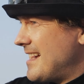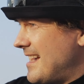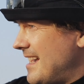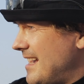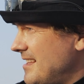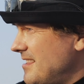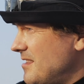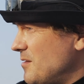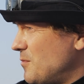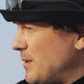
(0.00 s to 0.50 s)

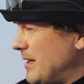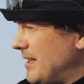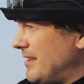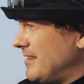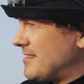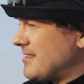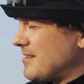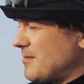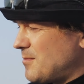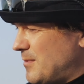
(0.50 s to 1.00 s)
in the
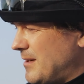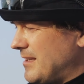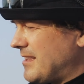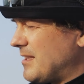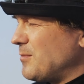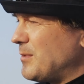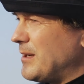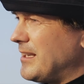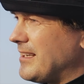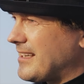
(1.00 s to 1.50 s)
wind with
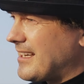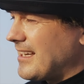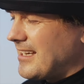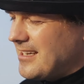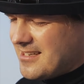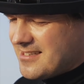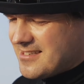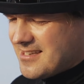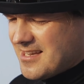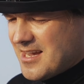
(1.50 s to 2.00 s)
the wind
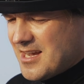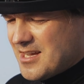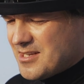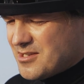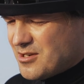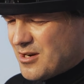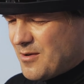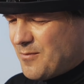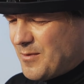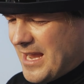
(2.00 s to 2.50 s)
killers
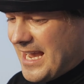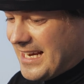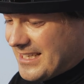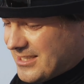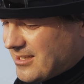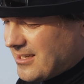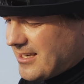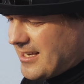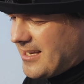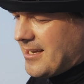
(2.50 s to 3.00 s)
so that we
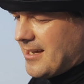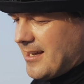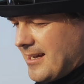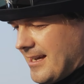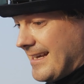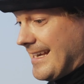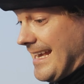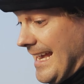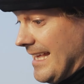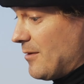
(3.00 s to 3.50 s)
actually
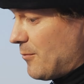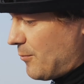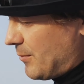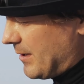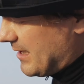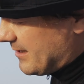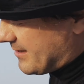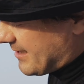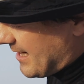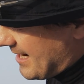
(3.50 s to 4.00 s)
get a
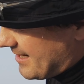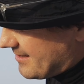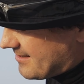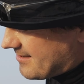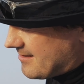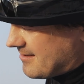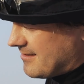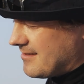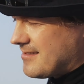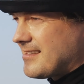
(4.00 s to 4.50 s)
real
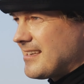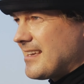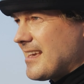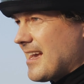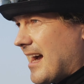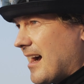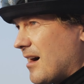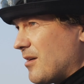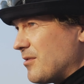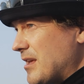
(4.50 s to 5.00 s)
test and see
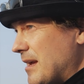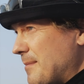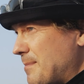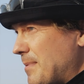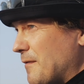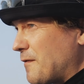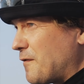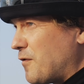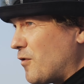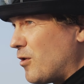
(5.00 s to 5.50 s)
how they
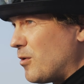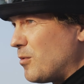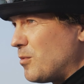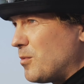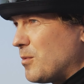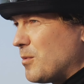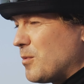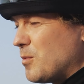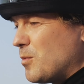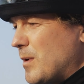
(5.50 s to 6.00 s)
perform
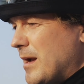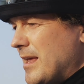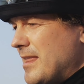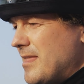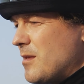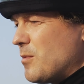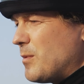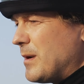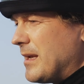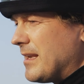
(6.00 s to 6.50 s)
when
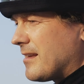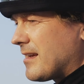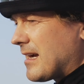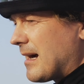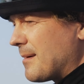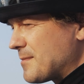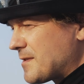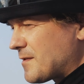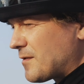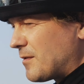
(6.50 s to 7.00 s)
the wind
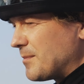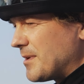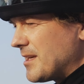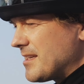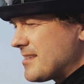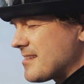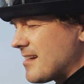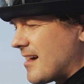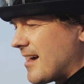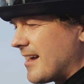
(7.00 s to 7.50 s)
comes from this
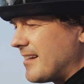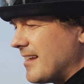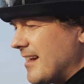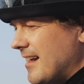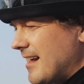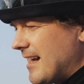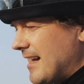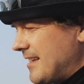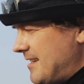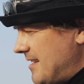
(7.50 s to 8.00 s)
side
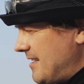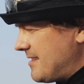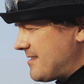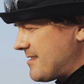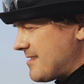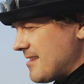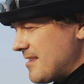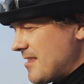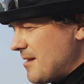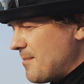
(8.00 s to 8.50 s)
and
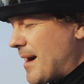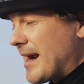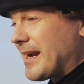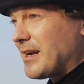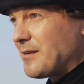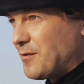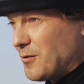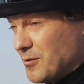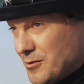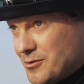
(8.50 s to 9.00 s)
hits the
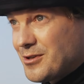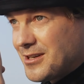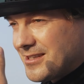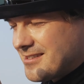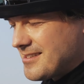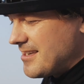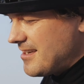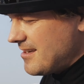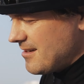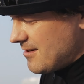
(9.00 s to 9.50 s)
microphones. You can
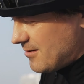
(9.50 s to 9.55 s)
see,